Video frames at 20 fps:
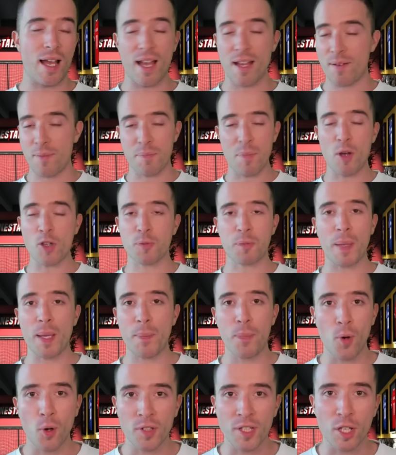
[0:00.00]
Most
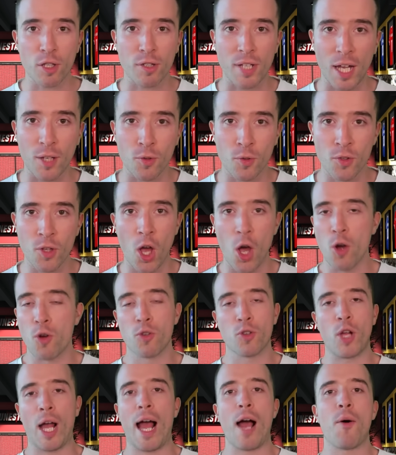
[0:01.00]
people on this channel know
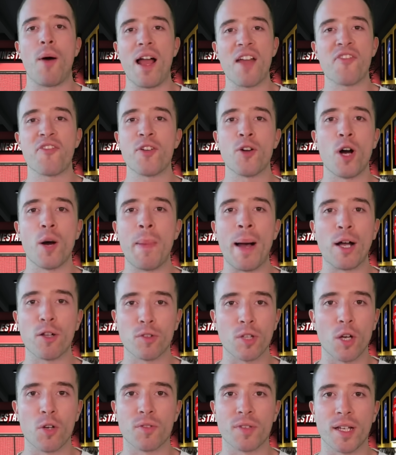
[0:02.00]
how I feel about
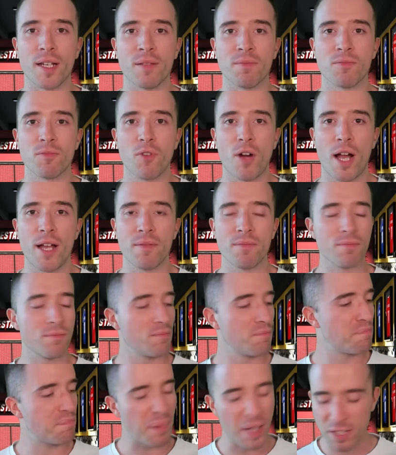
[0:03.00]
Jose, right?
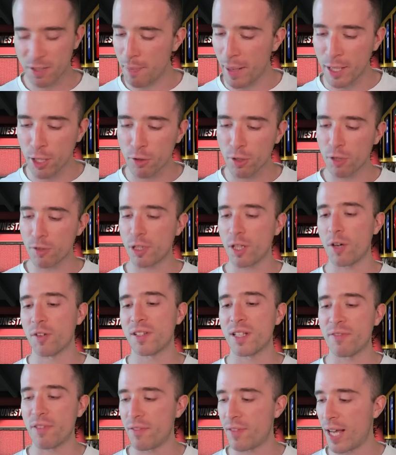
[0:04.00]
Best manager Chelsea
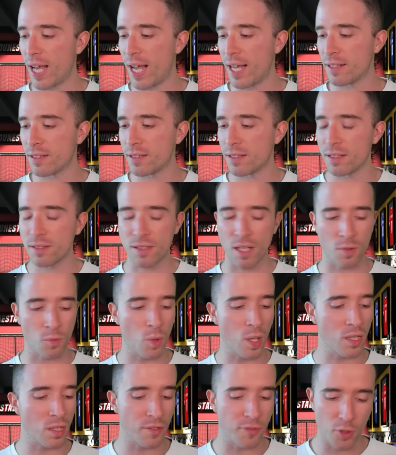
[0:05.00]
have ever had, done
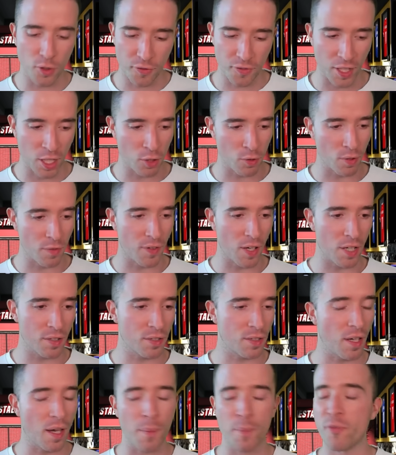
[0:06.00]
wonderful things with us.
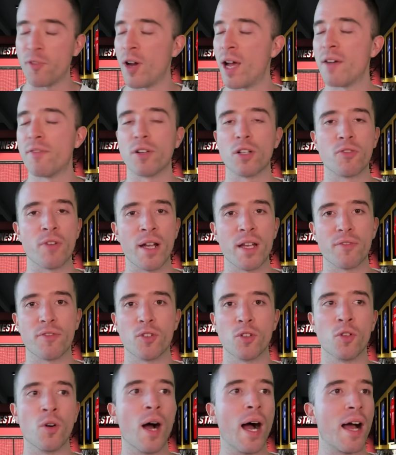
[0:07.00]
I'm forever
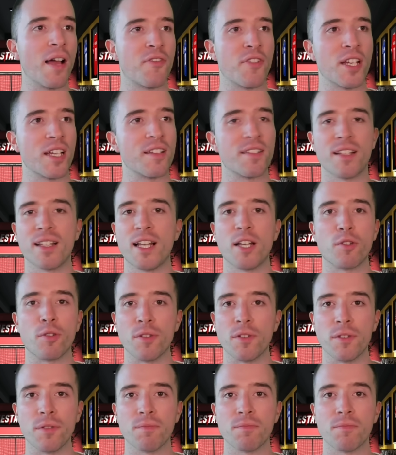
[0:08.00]
grateful. I think he's a
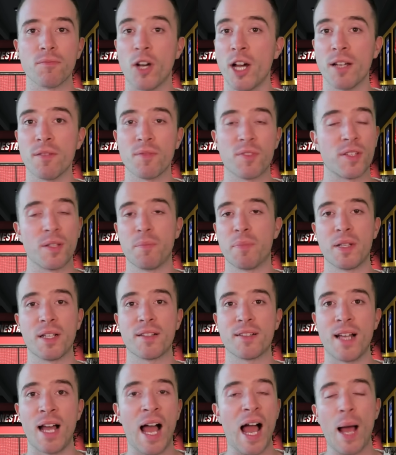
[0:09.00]
legend, right? Simple as
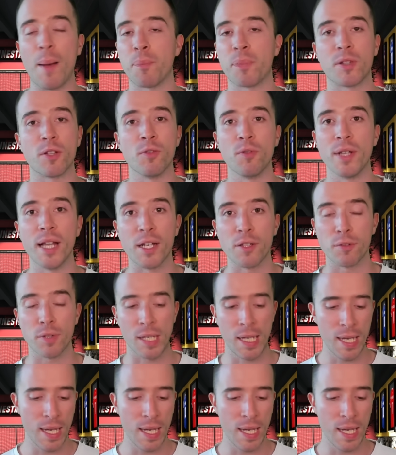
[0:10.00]
that. Absolute ledge.